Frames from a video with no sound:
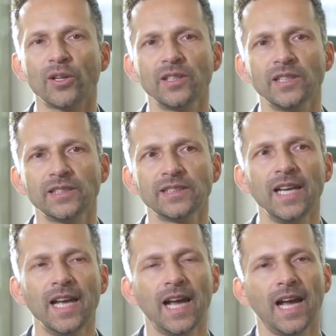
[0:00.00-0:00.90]
on this
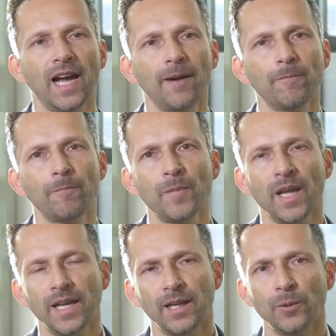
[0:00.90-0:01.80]
um,
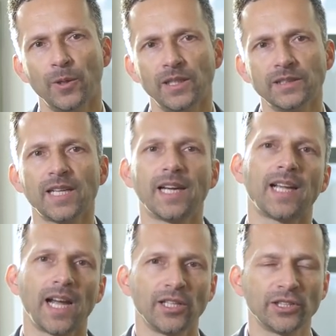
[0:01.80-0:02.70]
inside
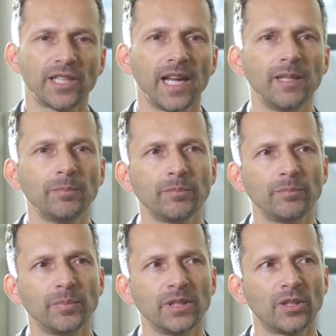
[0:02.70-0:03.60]
I H K,
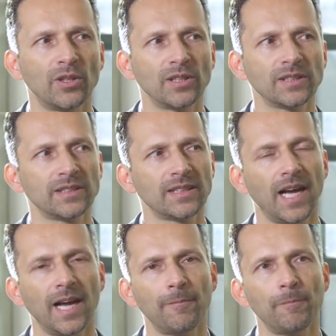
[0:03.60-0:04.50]
because
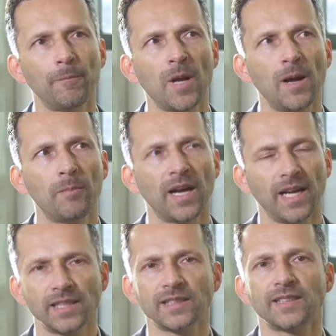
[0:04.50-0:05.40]
um, my
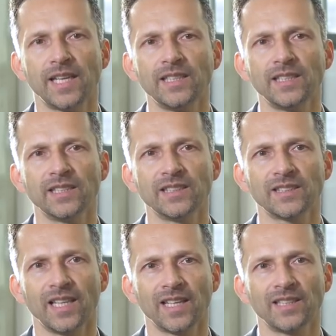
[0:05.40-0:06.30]
understanding
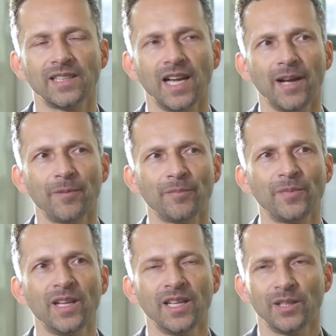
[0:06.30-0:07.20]
is that um,
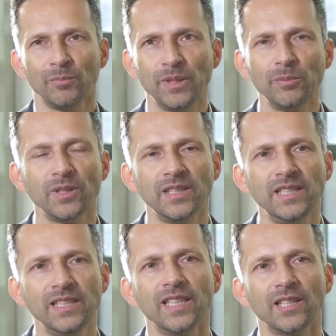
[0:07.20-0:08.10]
people
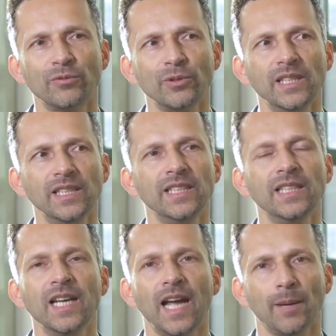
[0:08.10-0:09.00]
here
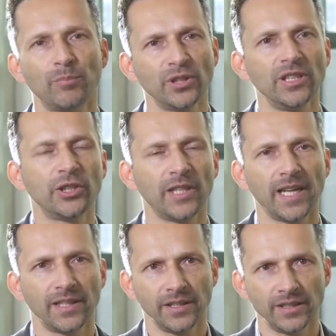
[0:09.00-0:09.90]
really
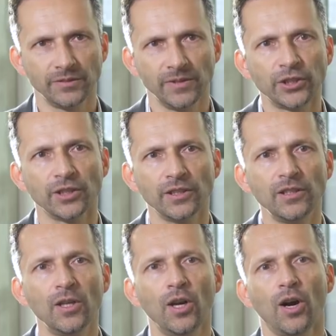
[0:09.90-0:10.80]
appreciate this
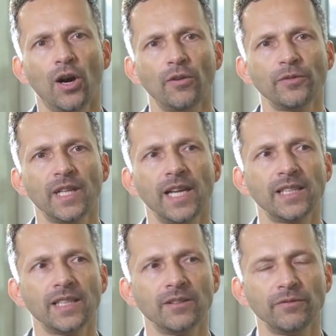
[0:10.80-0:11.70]
vision of
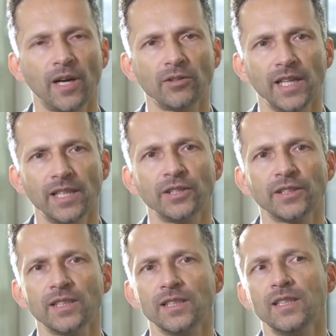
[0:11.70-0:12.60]
taking
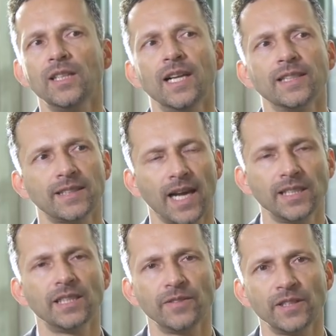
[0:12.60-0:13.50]
foundational
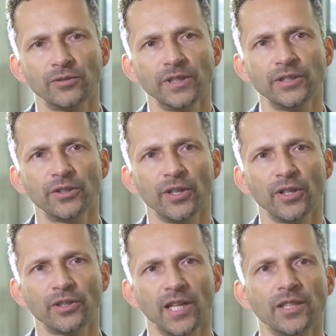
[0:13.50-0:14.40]
scientific
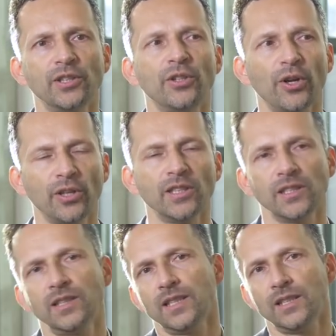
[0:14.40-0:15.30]
research and turning
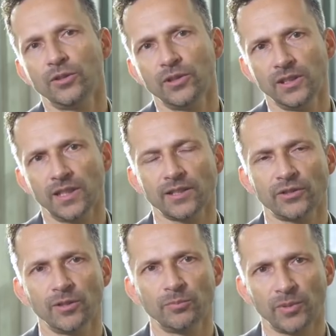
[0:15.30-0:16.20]
it into
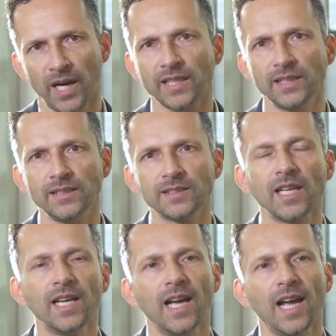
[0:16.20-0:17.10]
industrial practice.
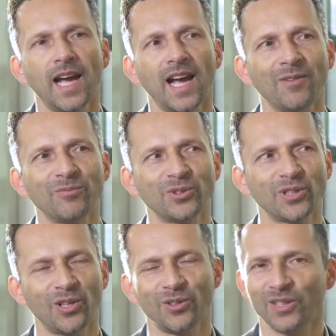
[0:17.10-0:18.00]
Um,
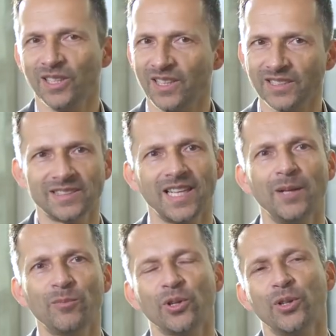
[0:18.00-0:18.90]
so the
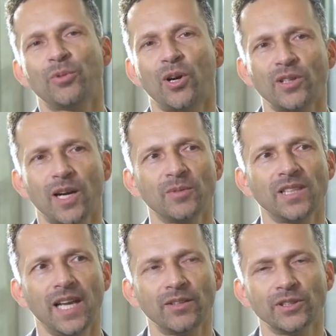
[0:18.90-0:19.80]
same on the
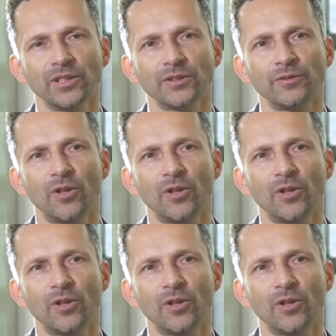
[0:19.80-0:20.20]
programming languages